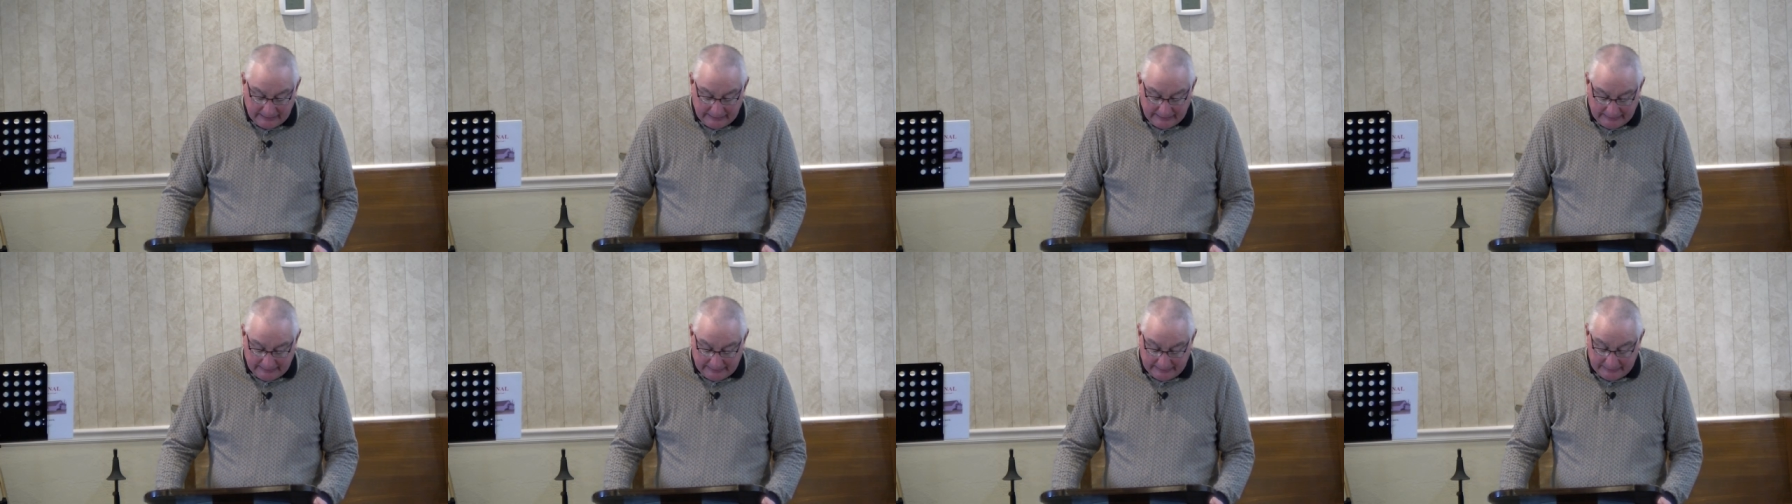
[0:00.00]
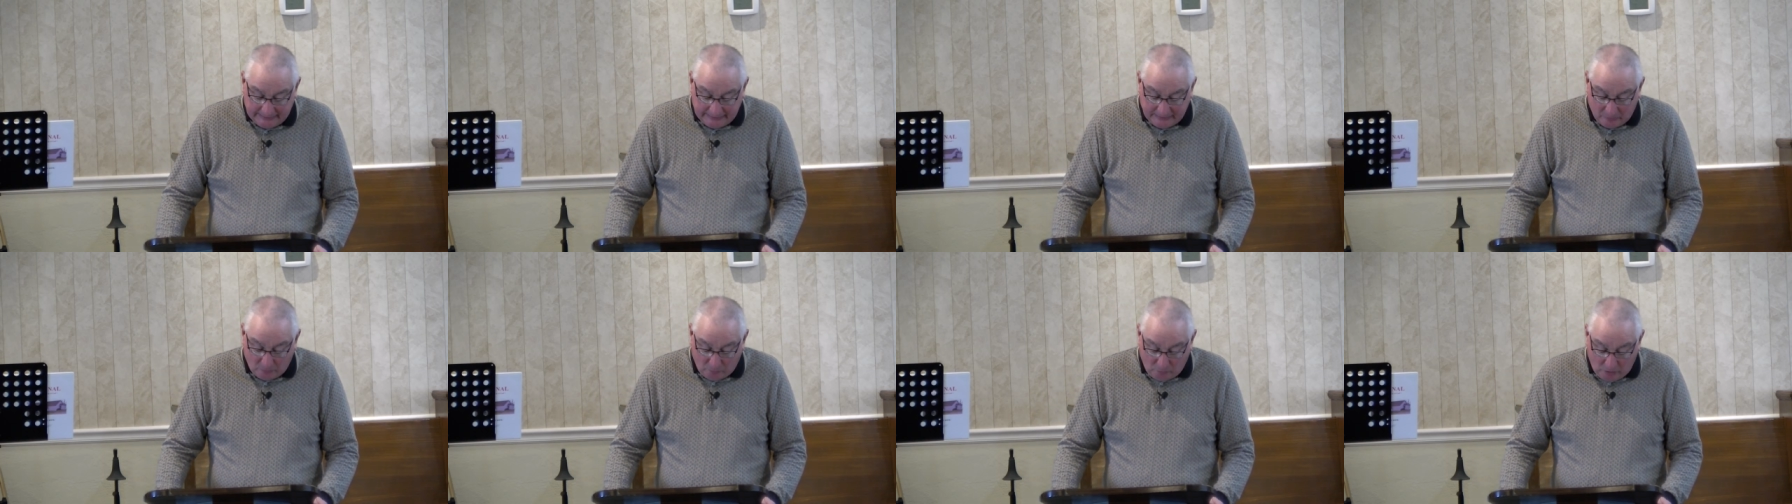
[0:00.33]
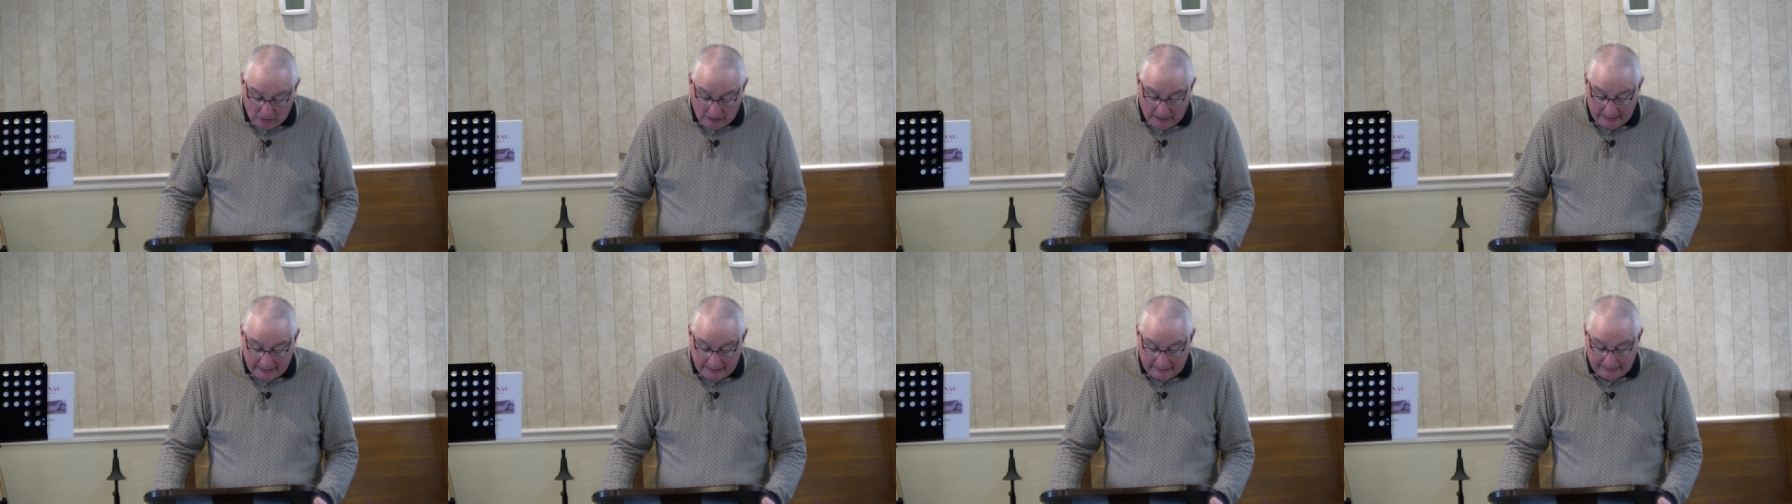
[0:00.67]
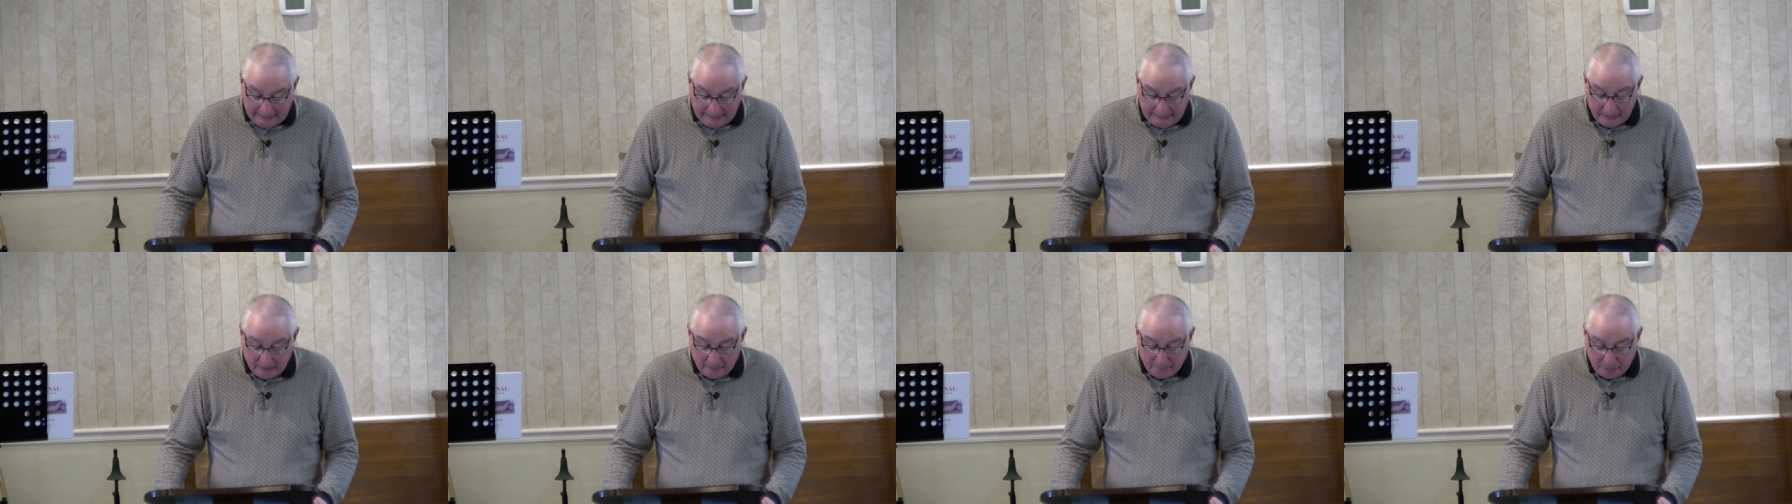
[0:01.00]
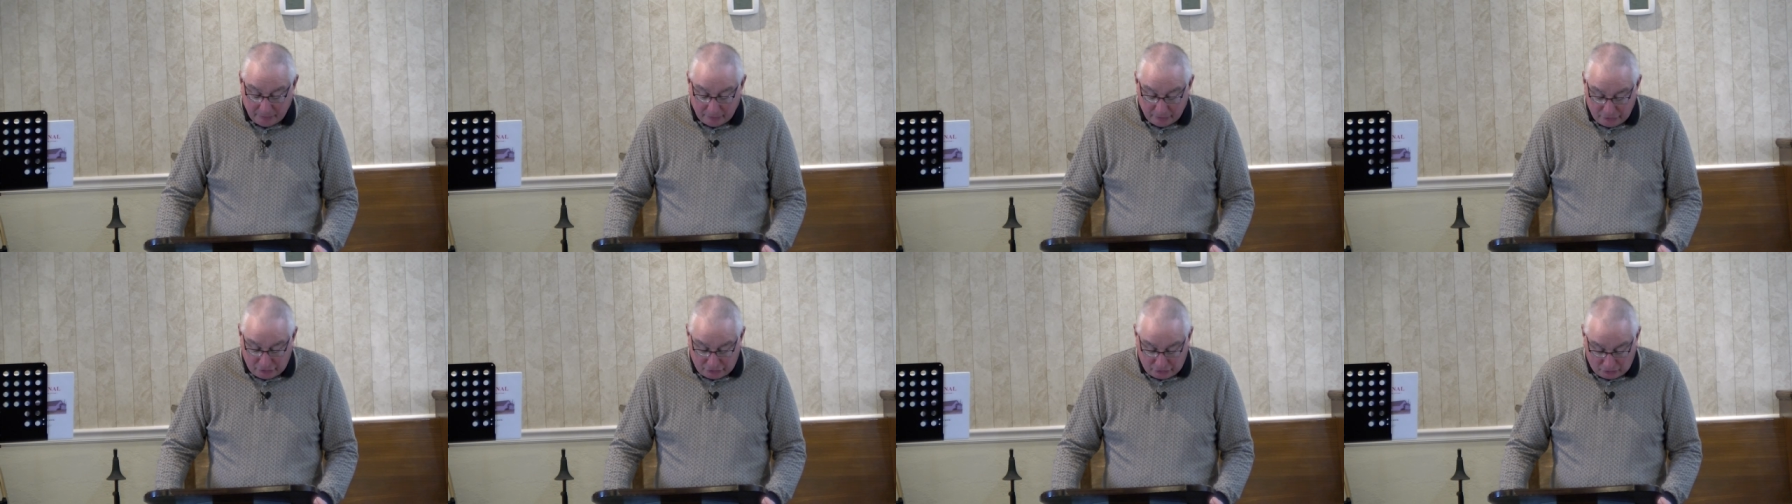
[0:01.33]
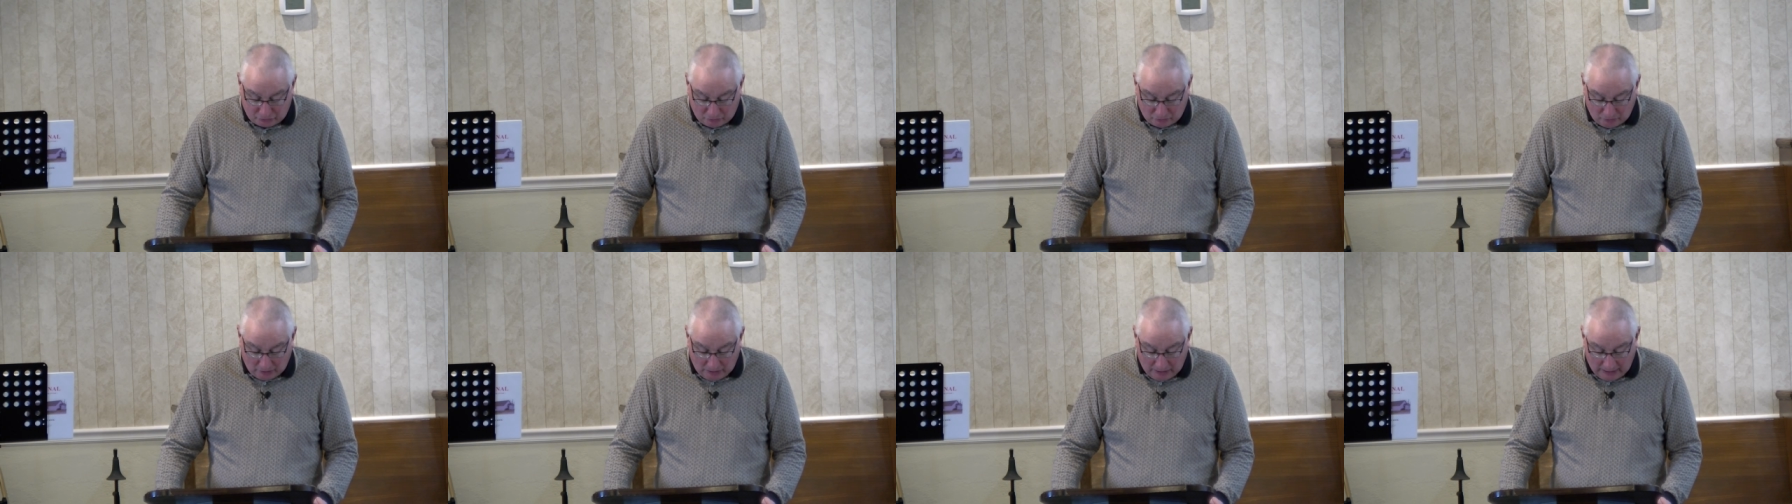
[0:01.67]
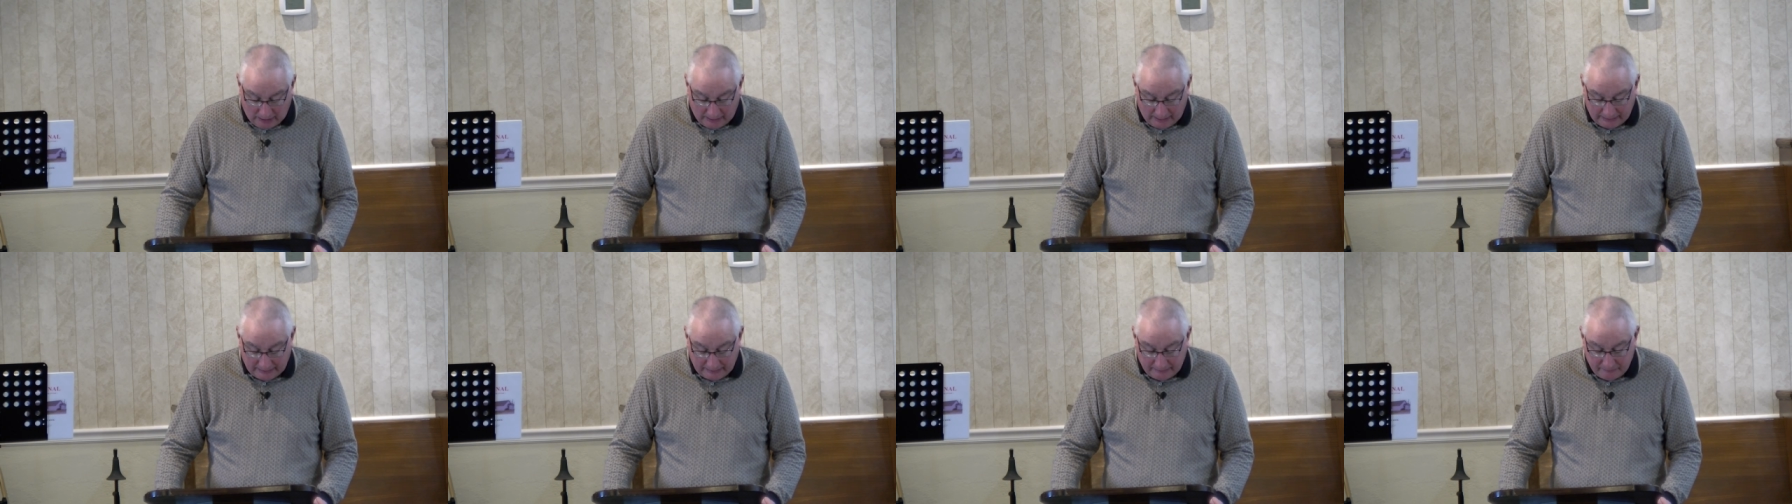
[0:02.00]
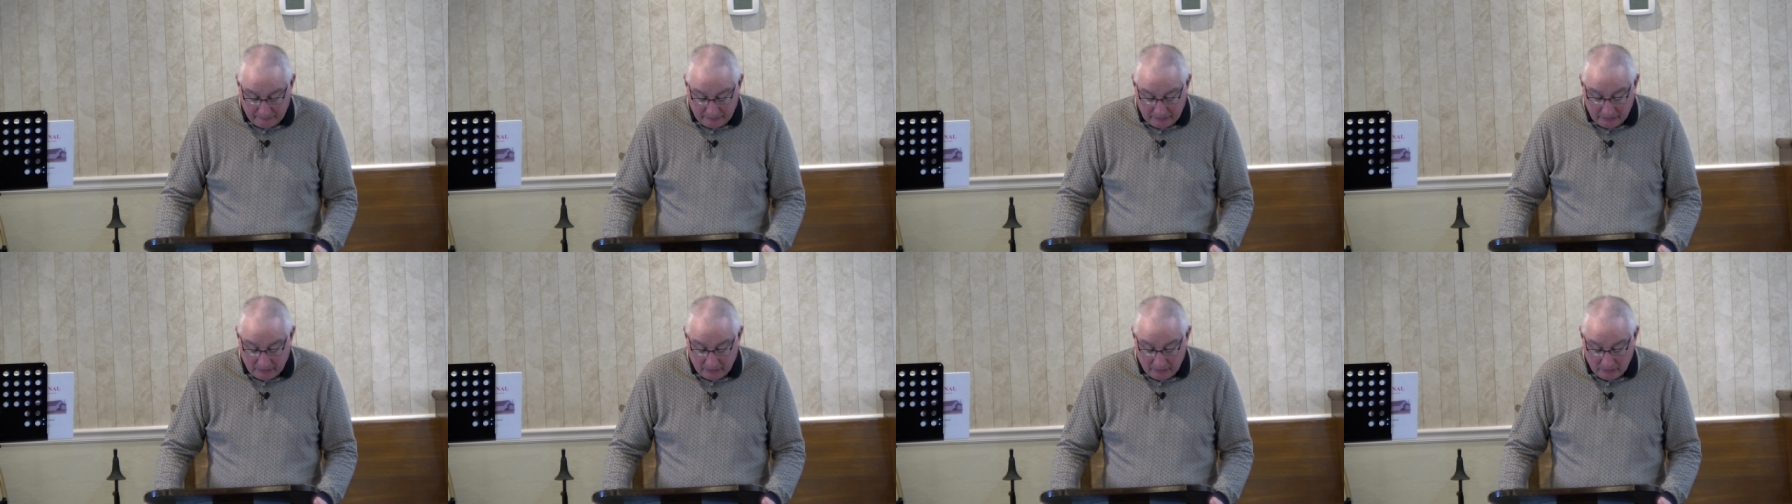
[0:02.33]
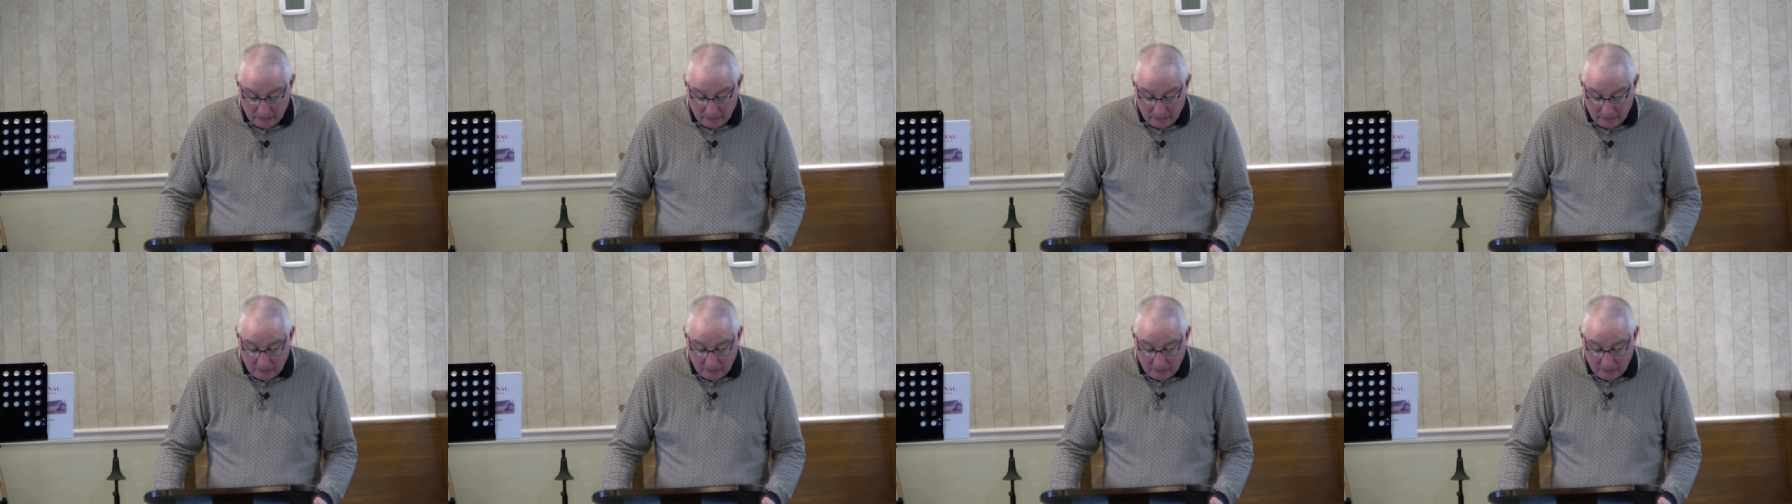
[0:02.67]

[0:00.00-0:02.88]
in the way prescribed